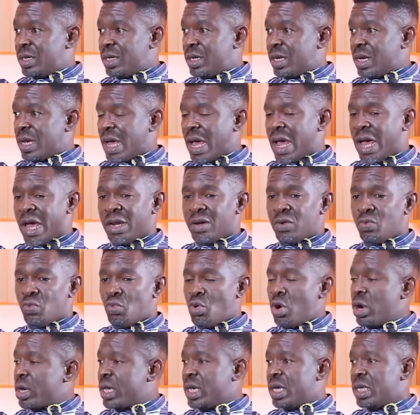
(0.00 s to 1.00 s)
And
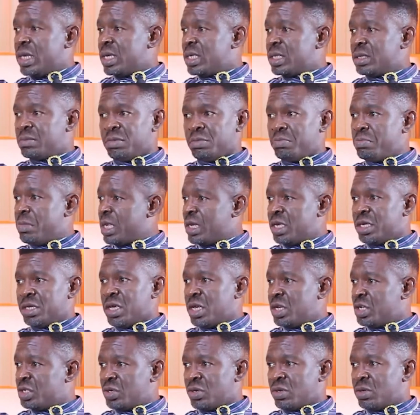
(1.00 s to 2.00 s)
walking is
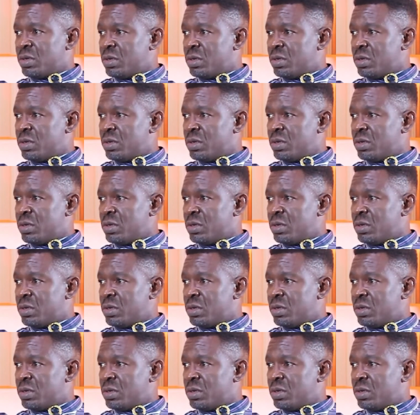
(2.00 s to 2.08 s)
meditation.